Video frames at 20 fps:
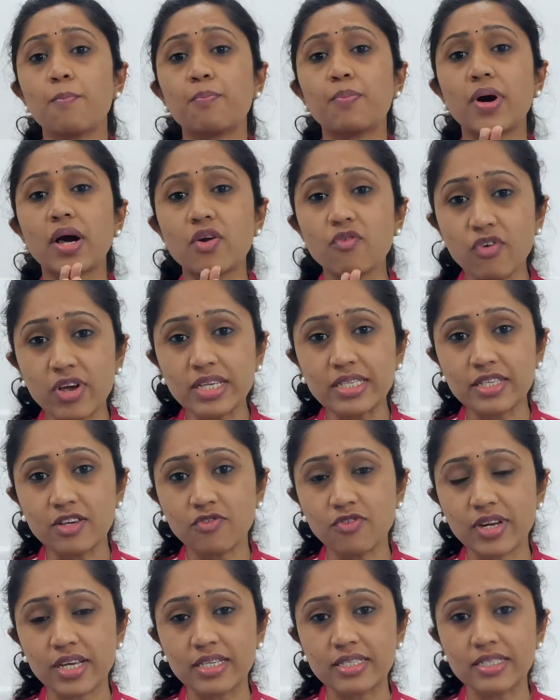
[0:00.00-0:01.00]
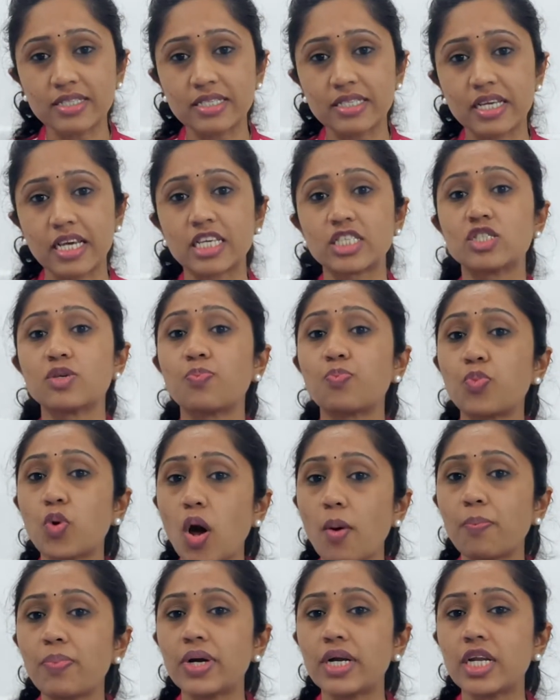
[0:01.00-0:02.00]
Pervasiveness is a
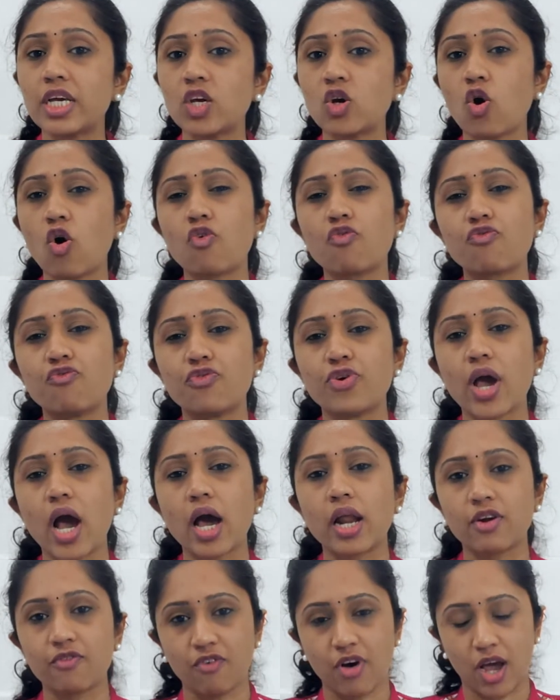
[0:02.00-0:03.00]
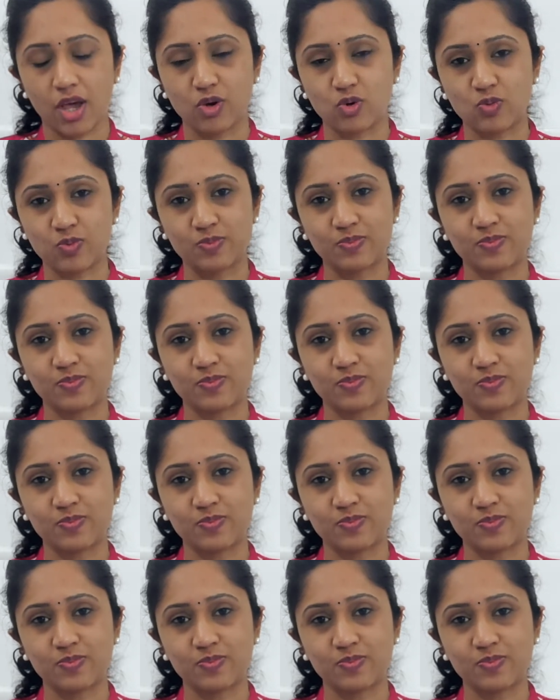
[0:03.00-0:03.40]
property of Vyana Vayu.